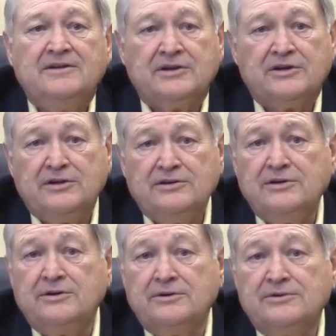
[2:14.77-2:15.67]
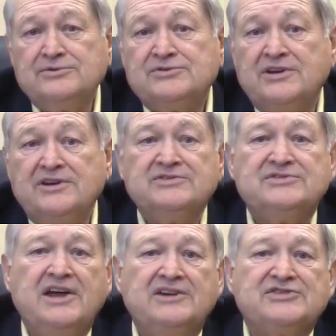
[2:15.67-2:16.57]
The good news
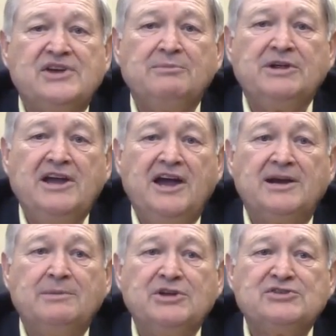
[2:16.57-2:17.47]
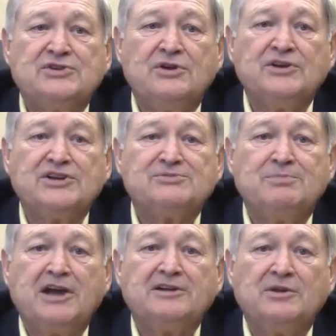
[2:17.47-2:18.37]
is that some economists don't
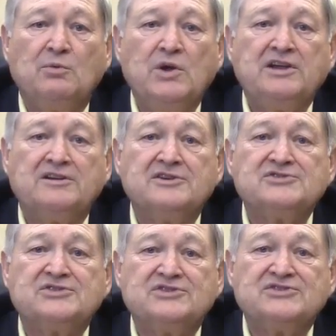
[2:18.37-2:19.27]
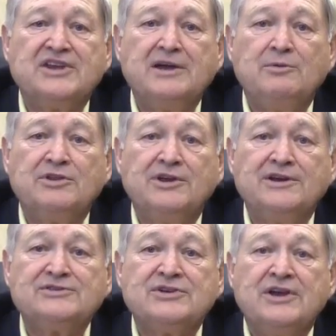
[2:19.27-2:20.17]
expect the weakness to stay with
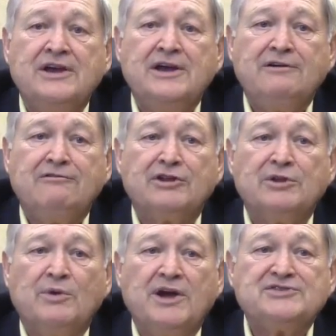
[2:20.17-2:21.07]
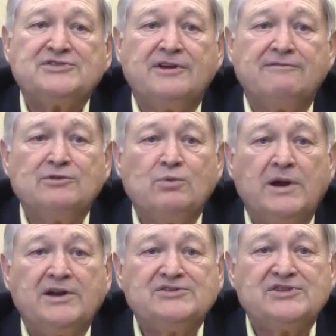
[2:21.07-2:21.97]
us for the rest of
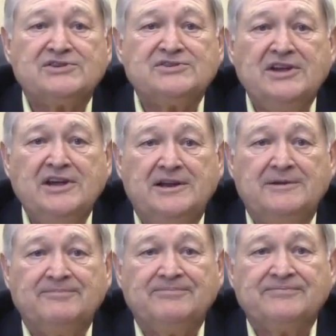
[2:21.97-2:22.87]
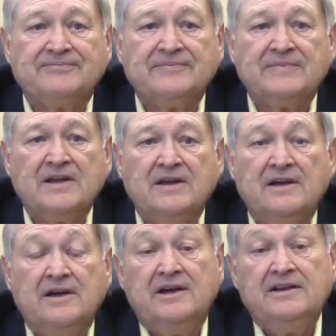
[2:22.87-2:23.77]
2016.
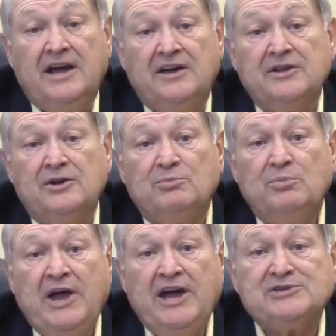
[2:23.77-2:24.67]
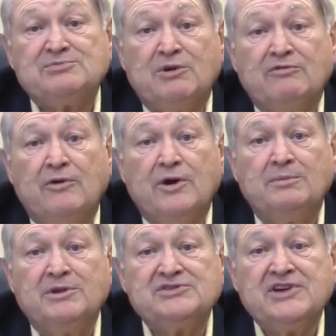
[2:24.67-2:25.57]
Now, though past
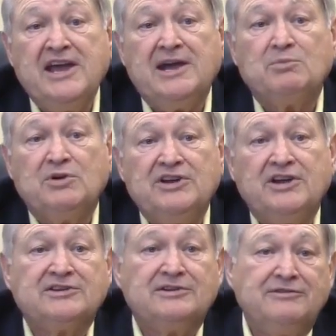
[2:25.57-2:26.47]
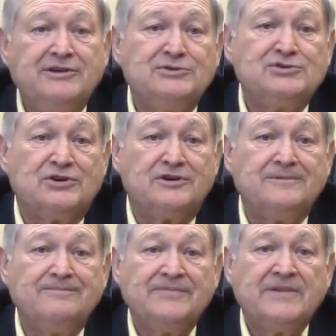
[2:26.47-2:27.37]
performance can't predict the future,